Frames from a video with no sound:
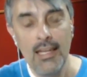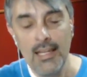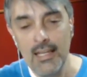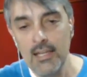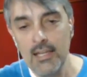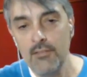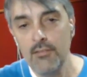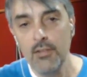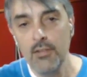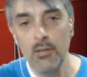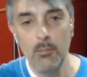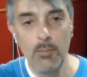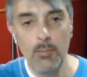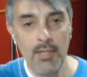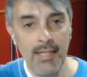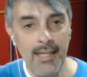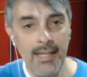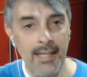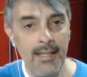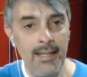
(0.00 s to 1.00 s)
If you're
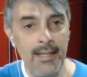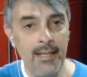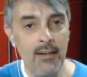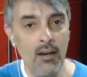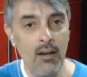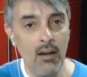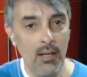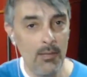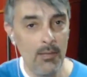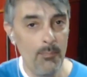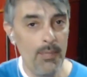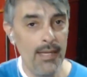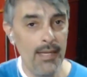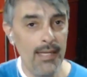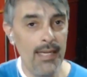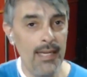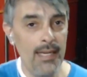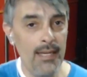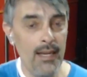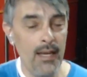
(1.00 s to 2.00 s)
planning on
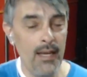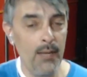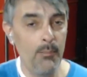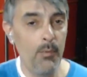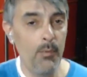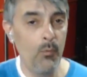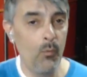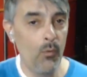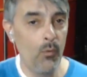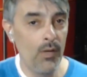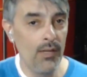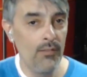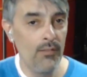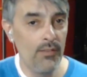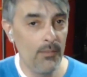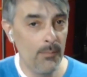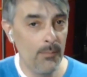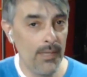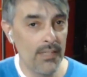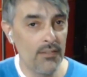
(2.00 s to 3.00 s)
picking up one of
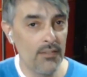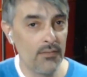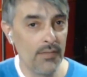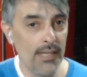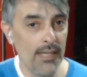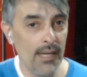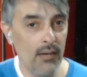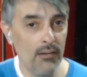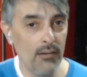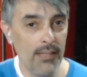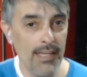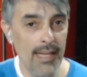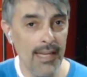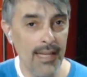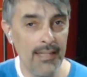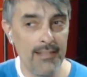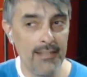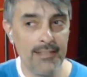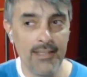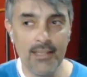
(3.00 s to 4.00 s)
the mixed reality
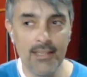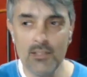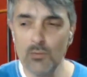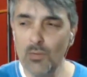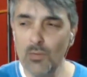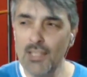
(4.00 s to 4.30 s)
headsets,